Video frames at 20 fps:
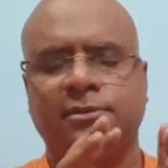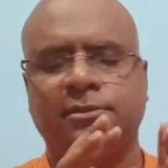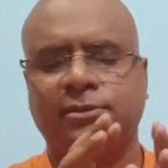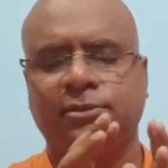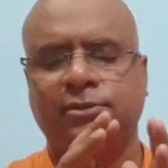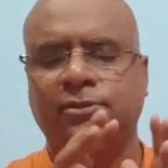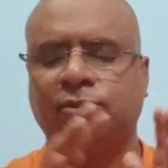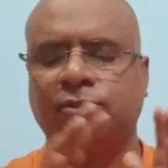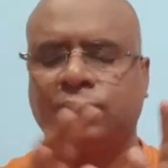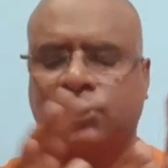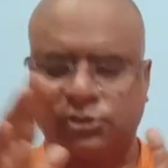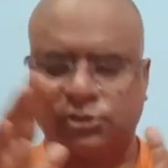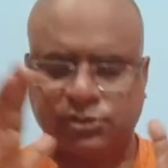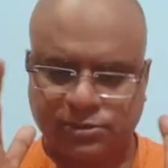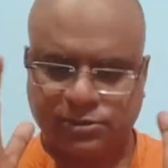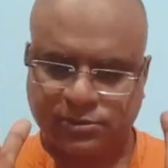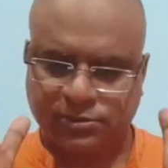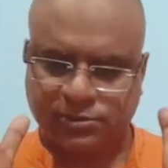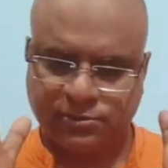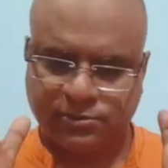
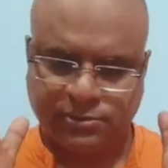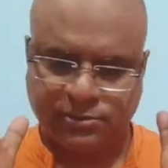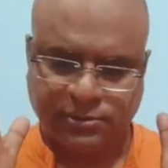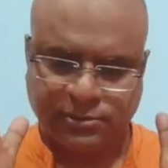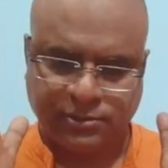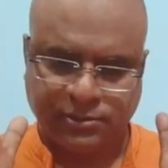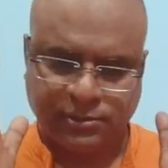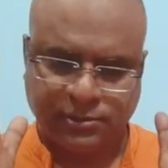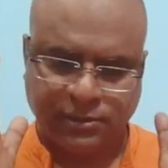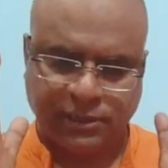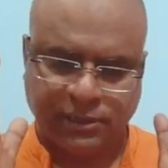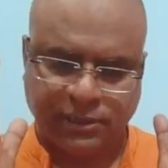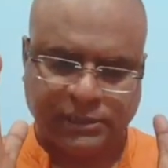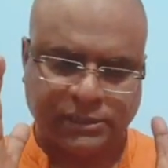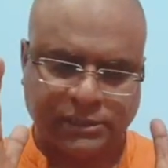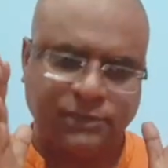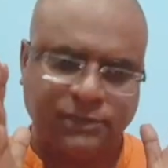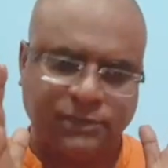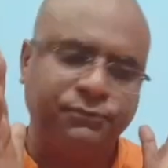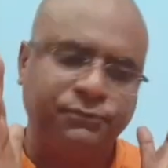not, he
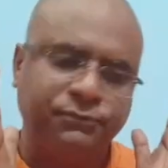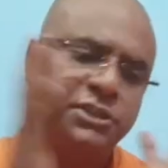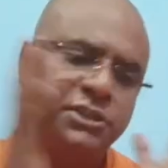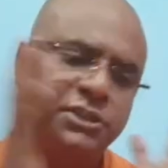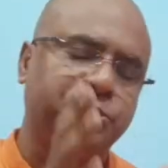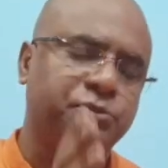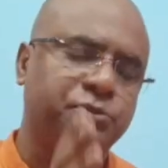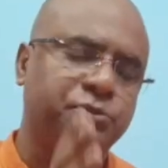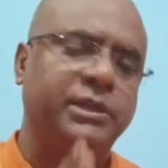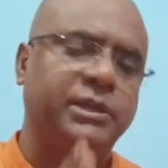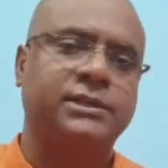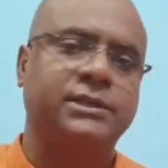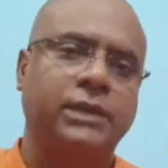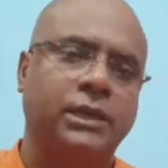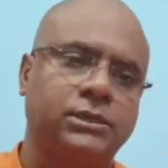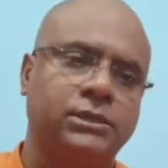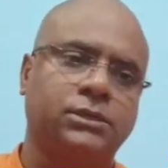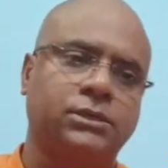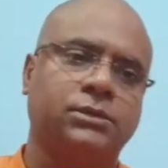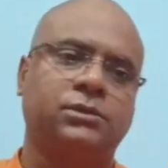doesn't fit into that
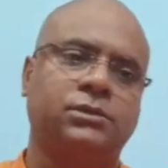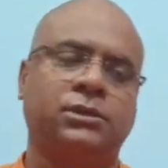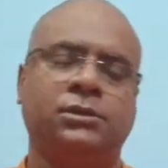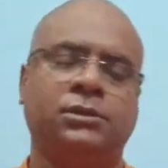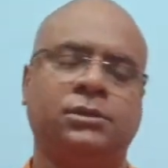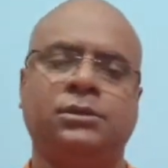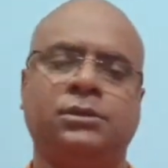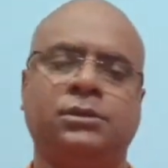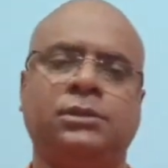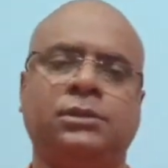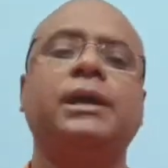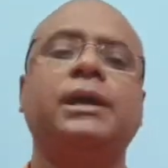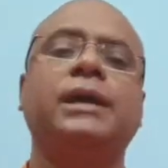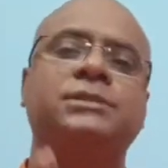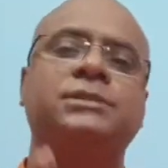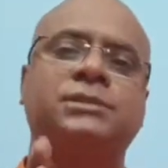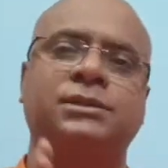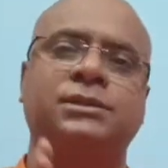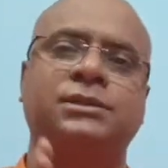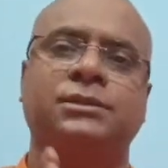category in that
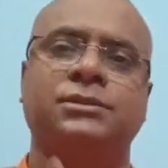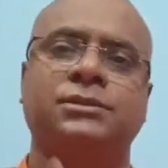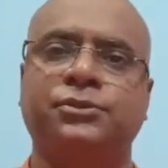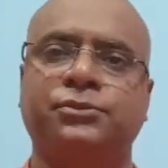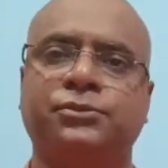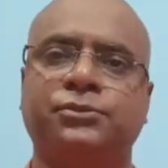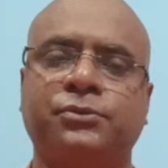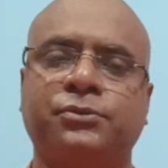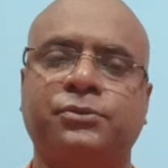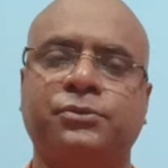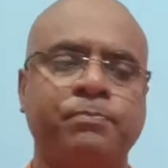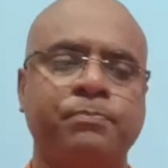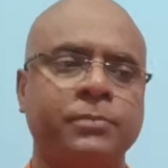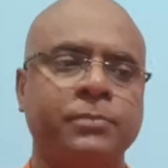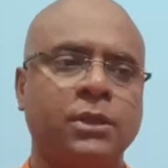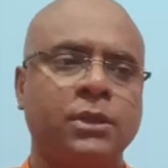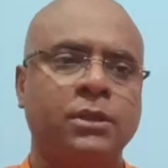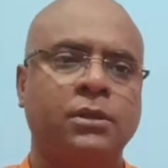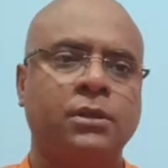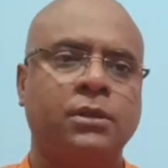sense,
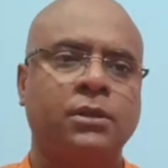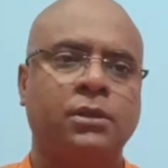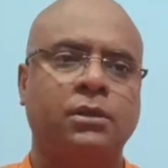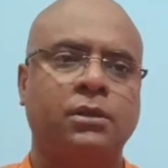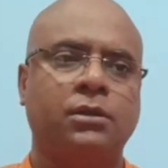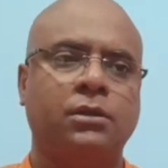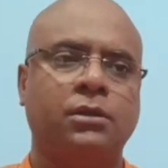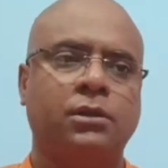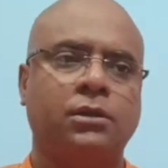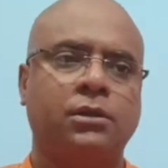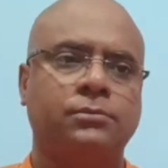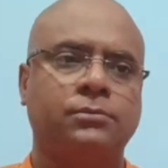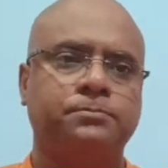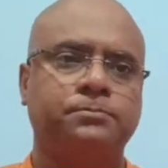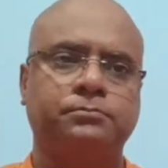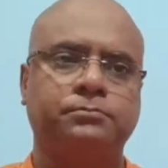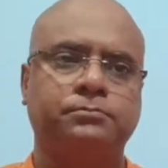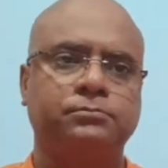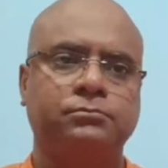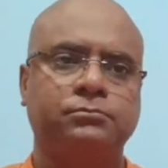um,
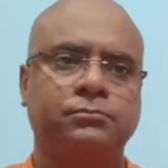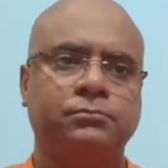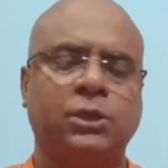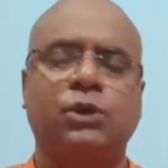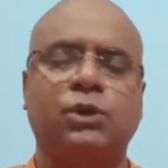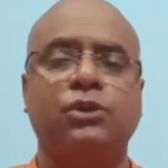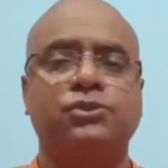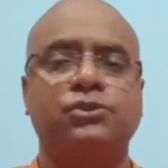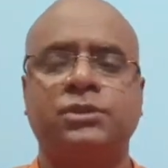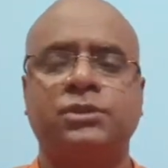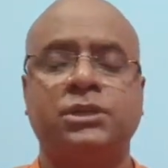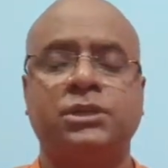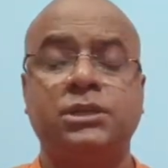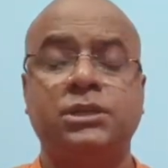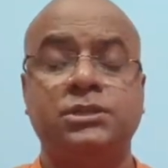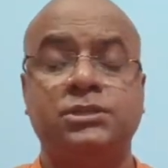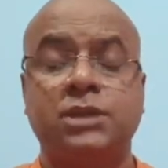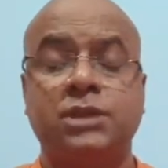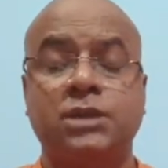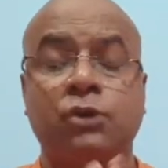because he
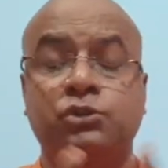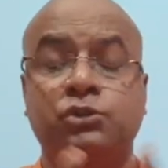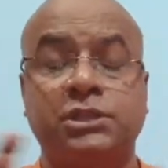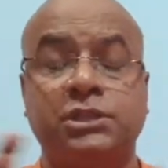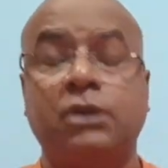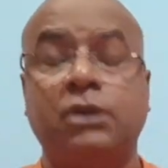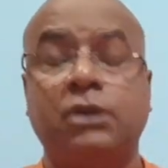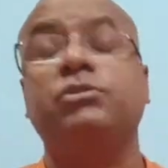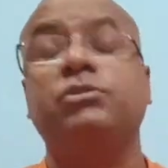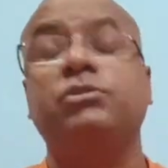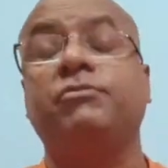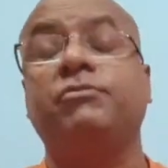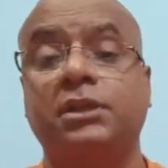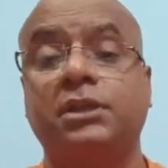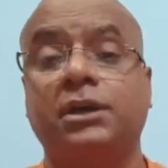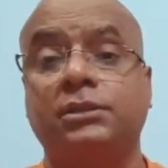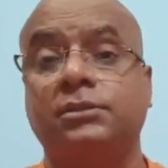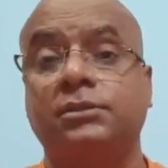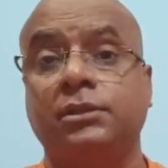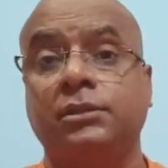is out and out a
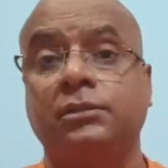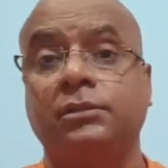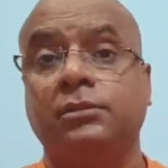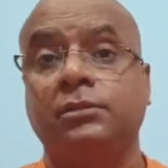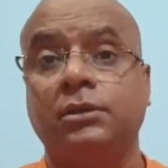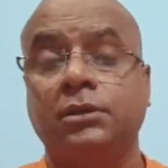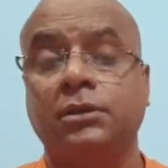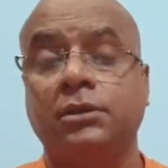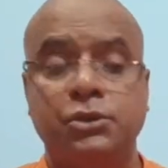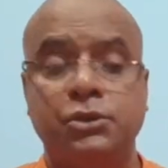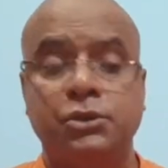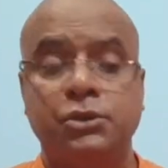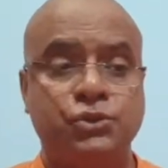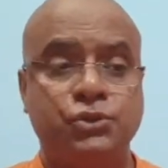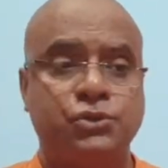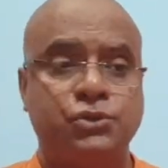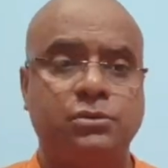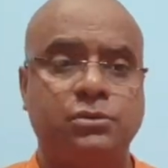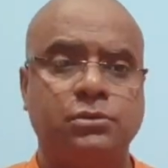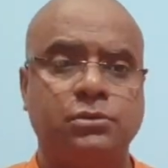Vedanti.
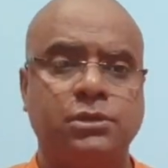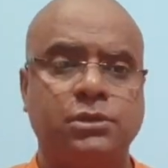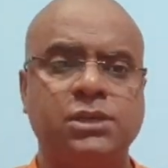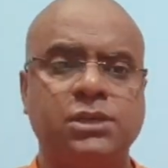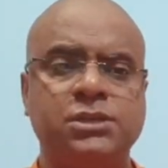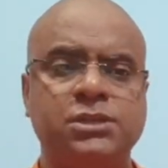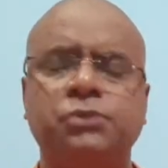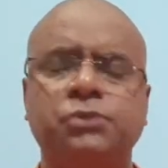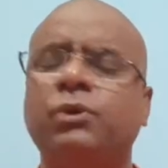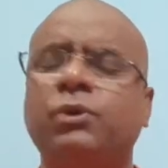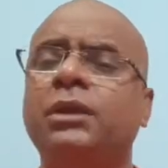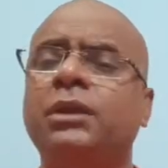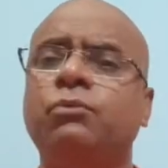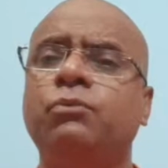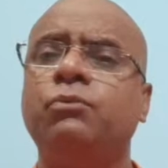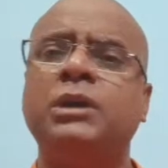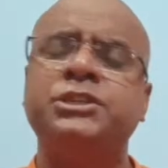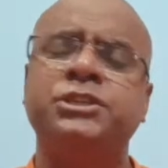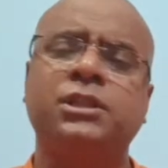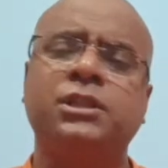So he said,
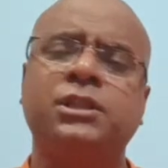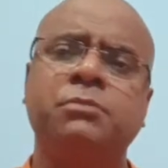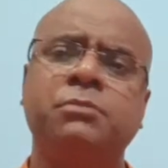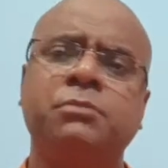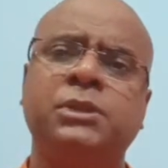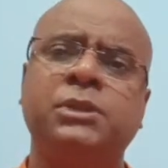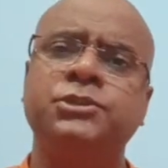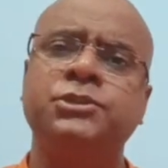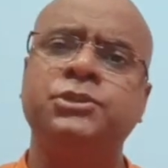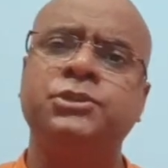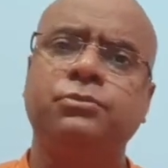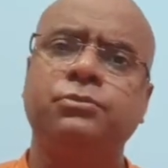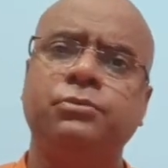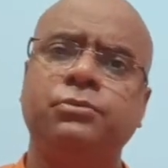why shall I bless you?